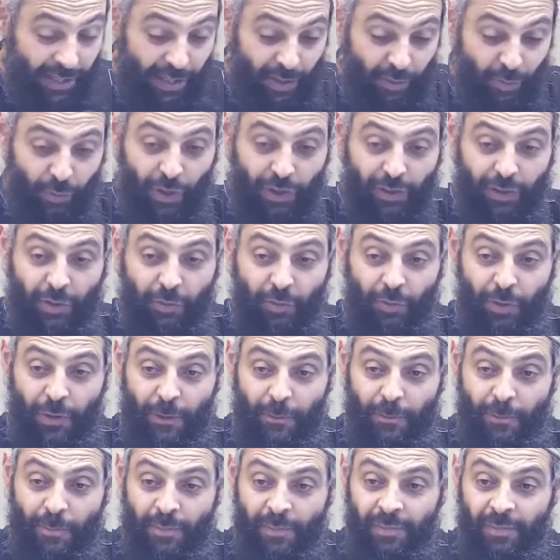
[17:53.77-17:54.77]
and in front of
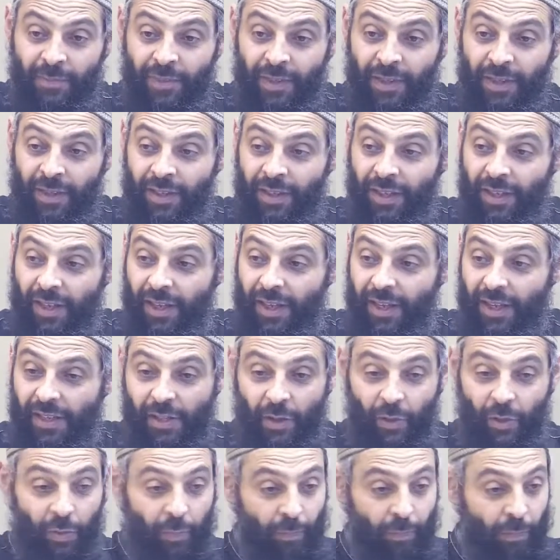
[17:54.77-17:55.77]
him is
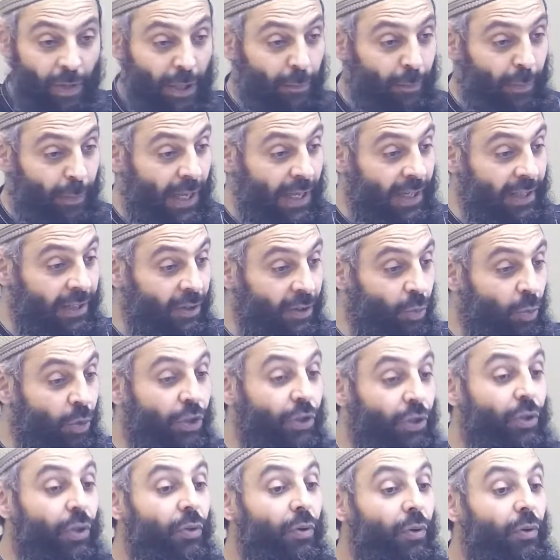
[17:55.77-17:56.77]
a big plate
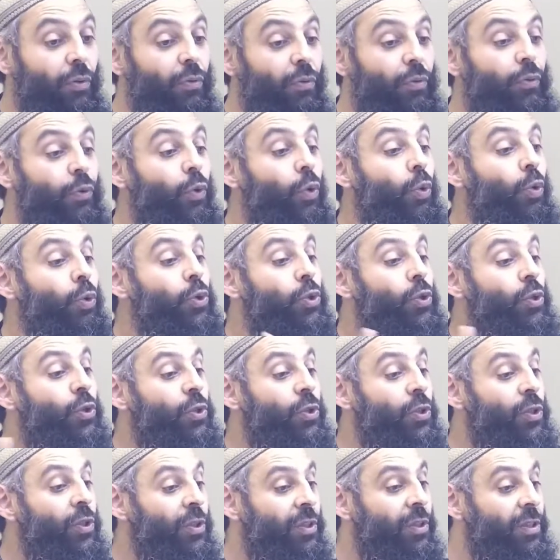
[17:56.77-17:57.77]
with the
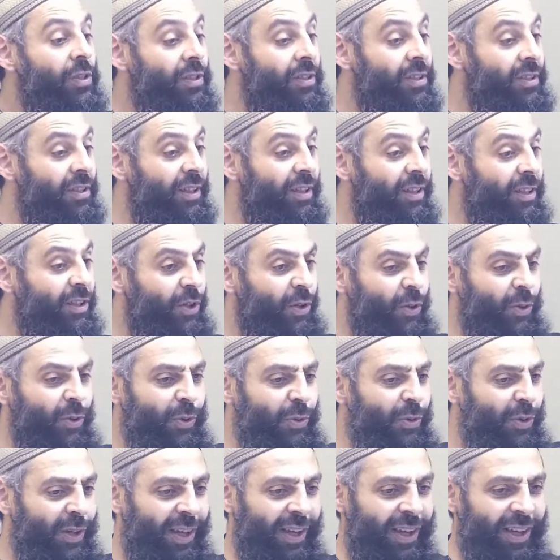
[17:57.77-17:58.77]
fruits, you
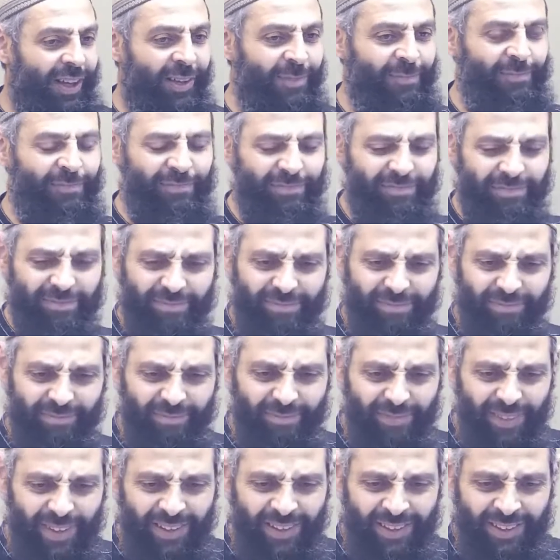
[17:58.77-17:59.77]
know, uh,
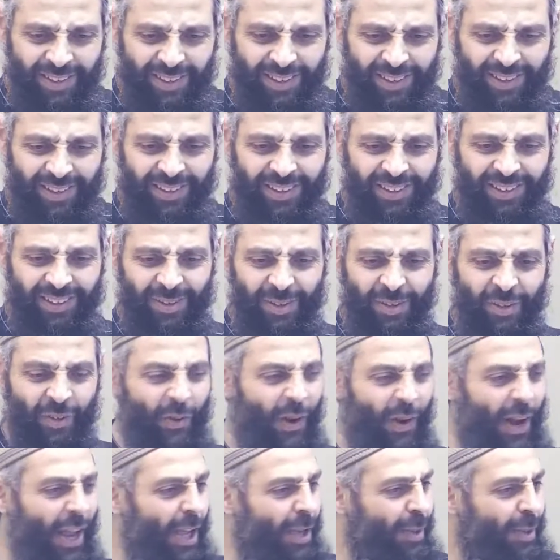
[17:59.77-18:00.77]
uh,
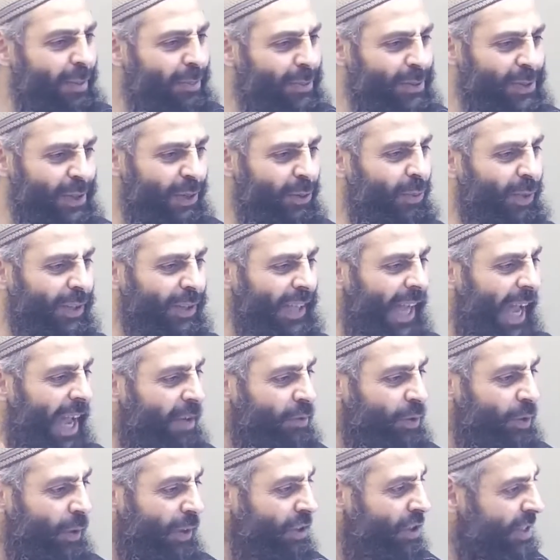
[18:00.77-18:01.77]
grapes and what have
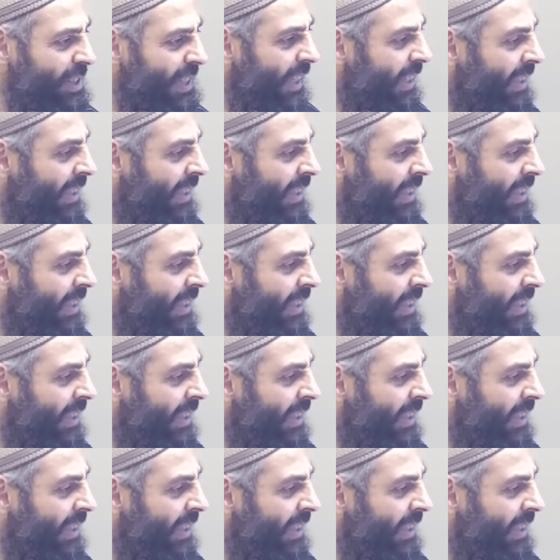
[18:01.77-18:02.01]
you. And she